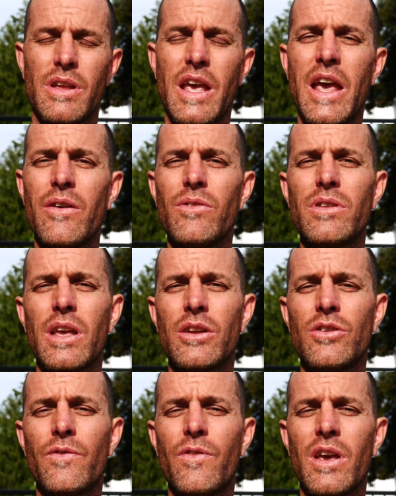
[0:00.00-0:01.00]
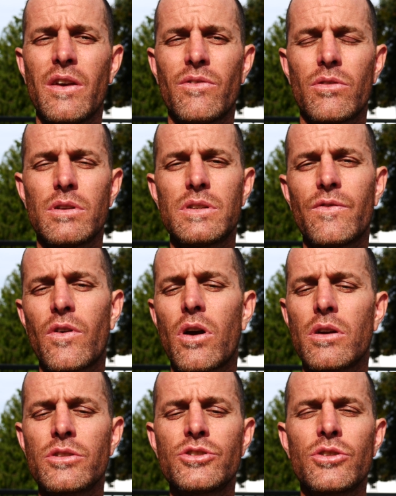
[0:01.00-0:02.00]
everything in your favor as
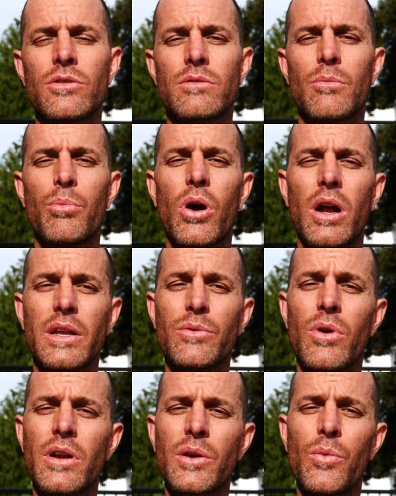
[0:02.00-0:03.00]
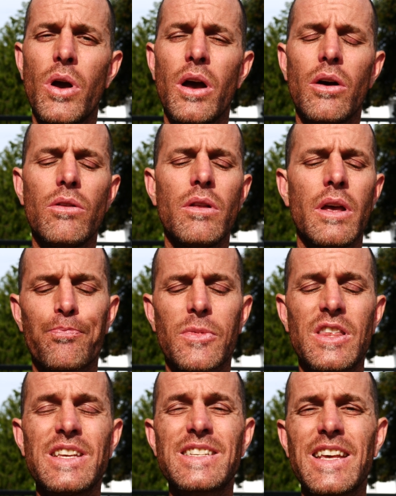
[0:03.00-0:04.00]
far as your body running well.
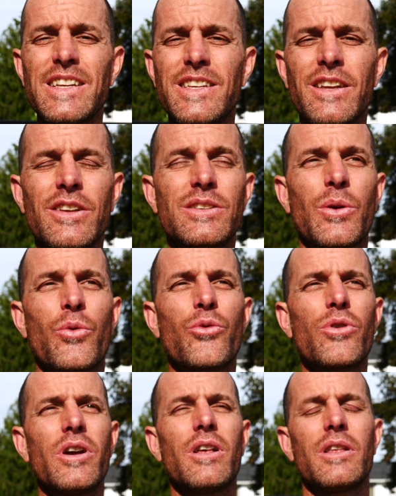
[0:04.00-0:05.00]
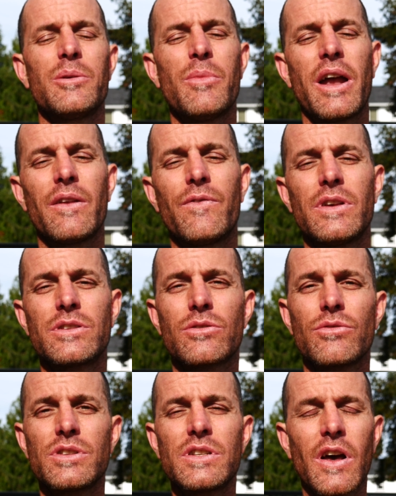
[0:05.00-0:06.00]
This gets into some really
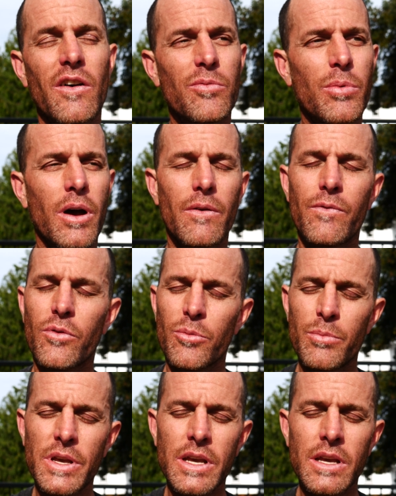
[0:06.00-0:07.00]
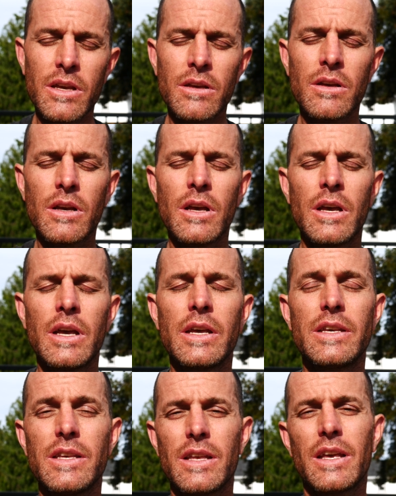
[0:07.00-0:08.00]
metaphysical stuff, but for me,
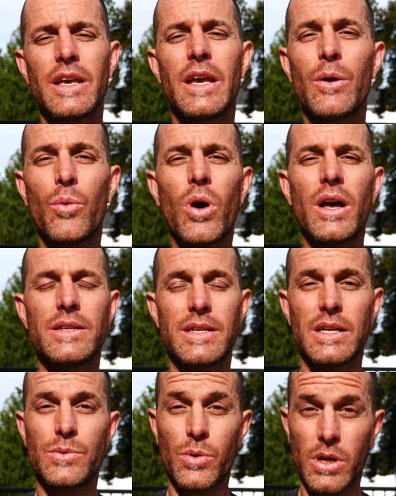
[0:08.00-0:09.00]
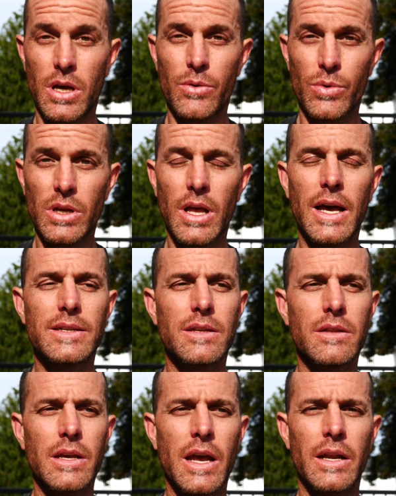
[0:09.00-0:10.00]
that's what I realized
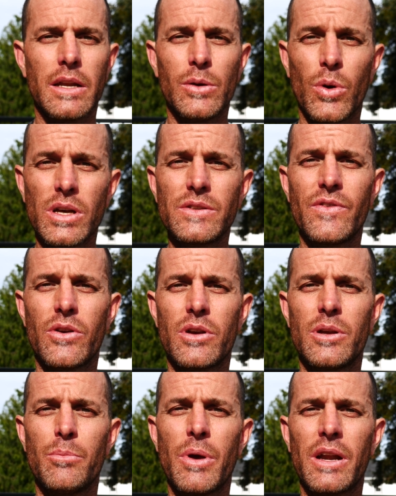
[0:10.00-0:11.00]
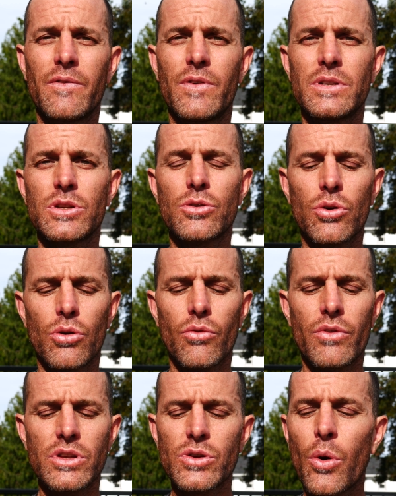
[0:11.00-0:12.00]
in the end. It was very metaphysical,
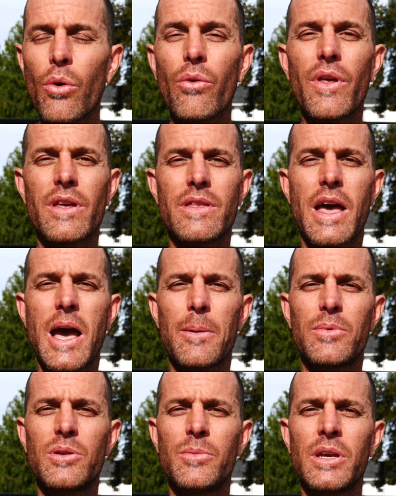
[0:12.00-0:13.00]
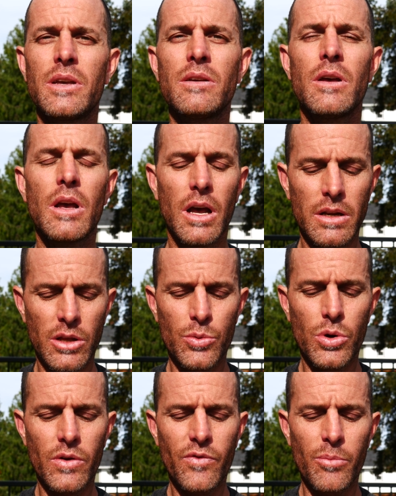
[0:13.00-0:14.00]
this whole thing that happened to me. Another
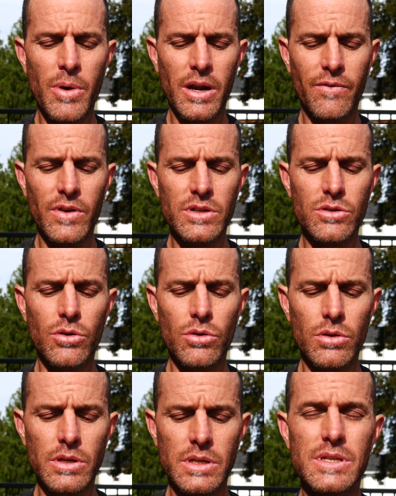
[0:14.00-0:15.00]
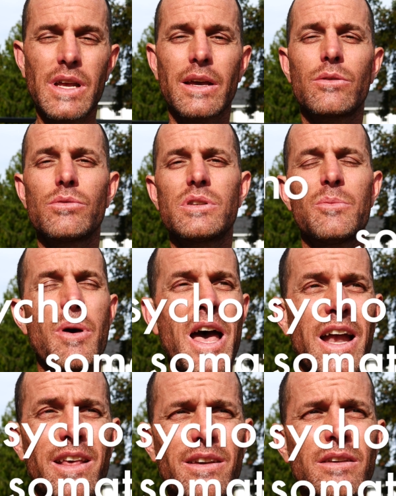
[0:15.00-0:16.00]
word for metaphysical is
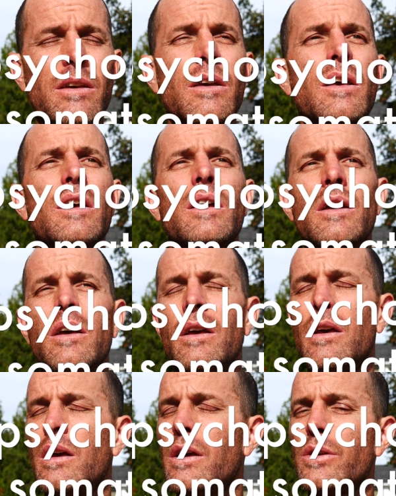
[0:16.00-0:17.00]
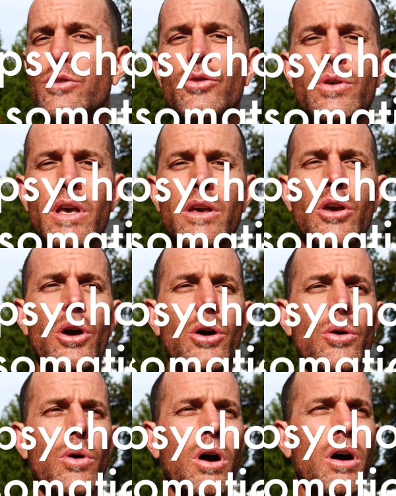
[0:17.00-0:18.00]
psychosomatic. You can
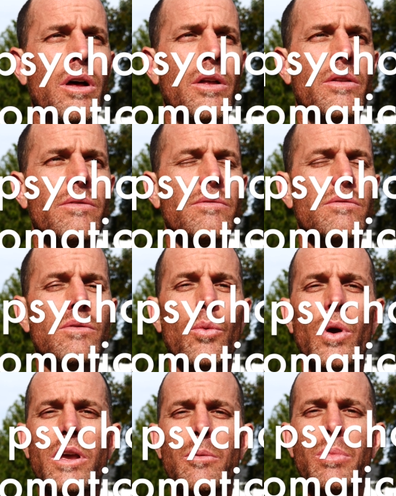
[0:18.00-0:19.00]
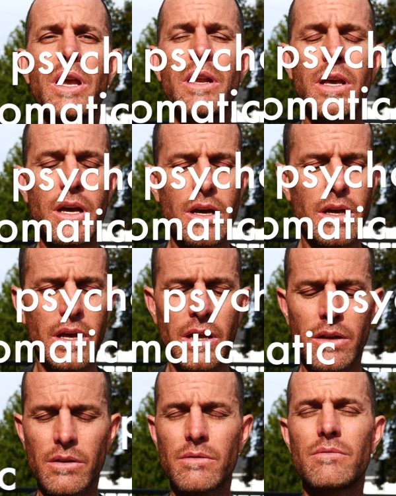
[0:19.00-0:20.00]
go on Wikipedia
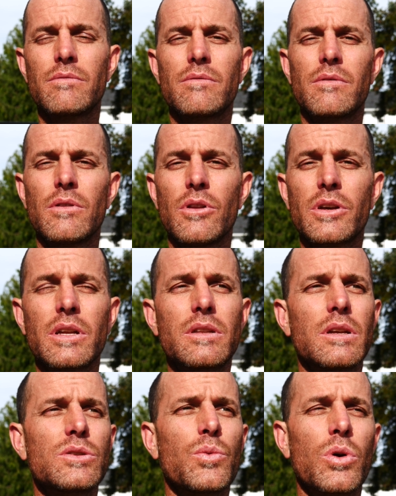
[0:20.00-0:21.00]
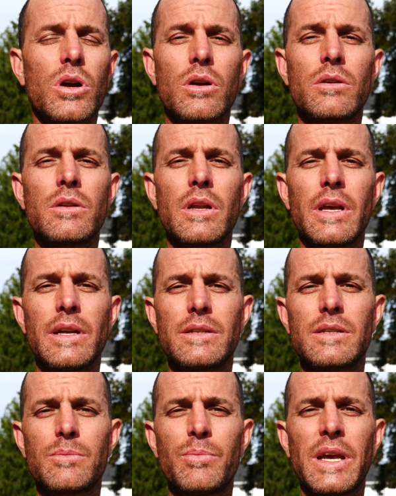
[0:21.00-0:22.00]
and look at this word,
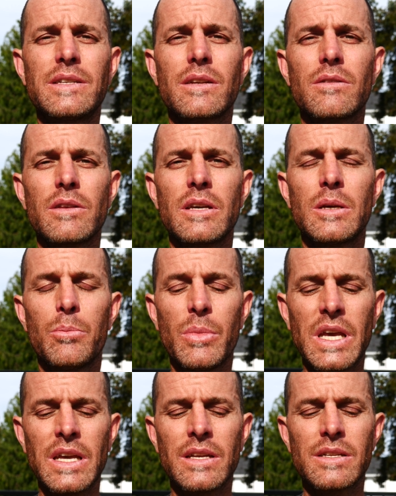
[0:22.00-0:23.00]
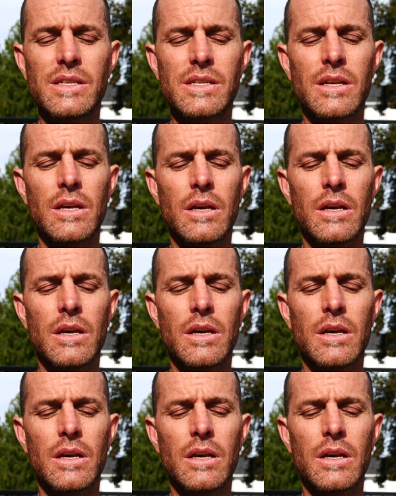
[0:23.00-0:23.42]
it basically means